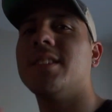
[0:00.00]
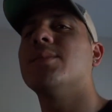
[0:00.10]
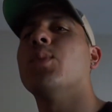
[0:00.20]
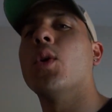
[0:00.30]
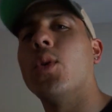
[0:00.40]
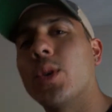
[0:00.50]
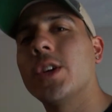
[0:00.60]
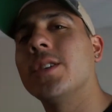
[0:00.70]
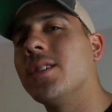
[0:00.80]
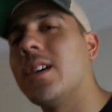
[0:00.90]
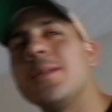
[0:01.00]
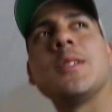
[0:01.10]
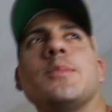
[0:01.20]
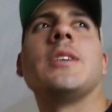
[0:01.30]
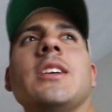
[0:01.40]
It's broke. No, I'm
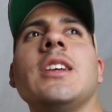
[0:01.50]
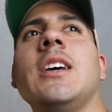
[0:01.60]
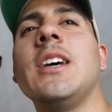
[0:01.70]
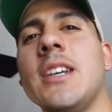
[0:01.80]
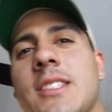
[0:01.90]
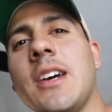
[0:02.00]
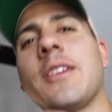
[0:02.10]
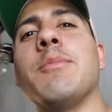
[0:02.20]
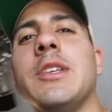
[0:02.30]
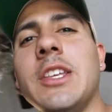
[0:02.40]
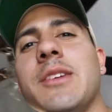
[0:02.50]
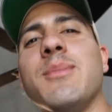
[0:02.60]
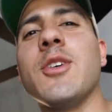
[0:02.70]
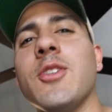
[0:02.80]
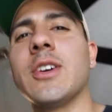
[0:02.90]
just playing. It's not completely
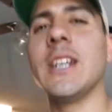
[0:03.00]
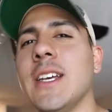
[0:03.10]
broke.